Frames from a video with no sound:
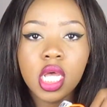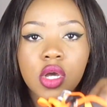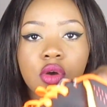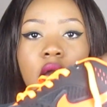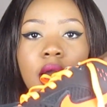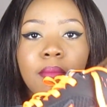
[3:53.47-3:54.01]

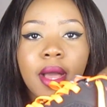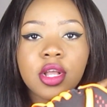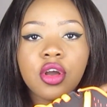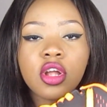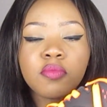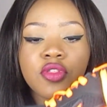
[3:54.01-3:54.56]
So my
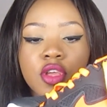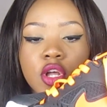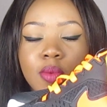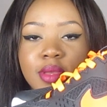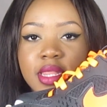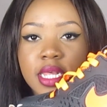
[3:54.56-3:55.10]
godmother
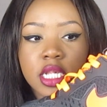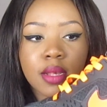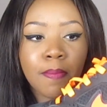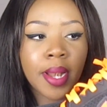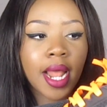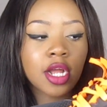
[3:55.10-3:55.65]
got me these
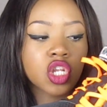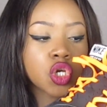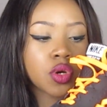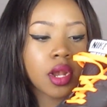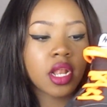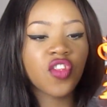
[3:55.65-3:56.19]
black
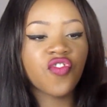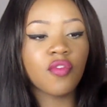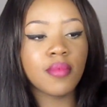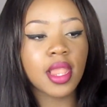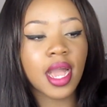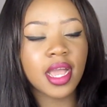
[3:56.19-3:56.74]
trainers
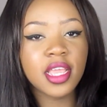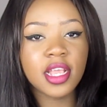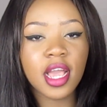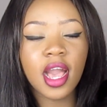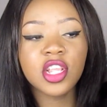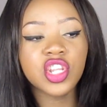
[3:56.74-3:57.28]
from
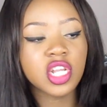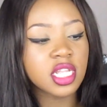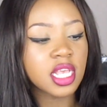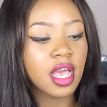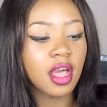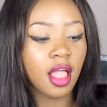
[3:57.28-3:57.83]
Nike. As you can
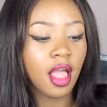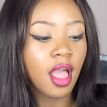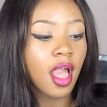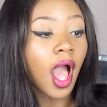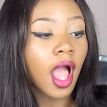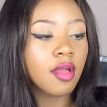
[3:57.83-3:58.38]
tell,
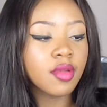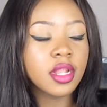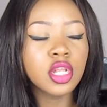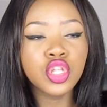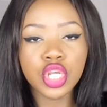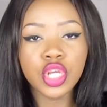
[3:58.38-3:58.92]
I
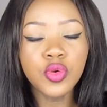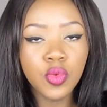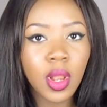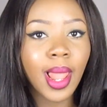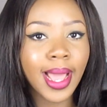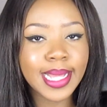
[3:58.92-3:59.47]
really do
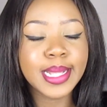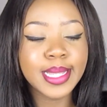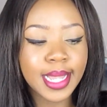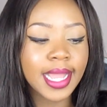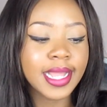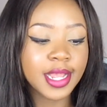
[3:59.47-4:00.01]
like
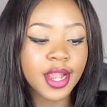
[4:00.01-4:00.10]
Nike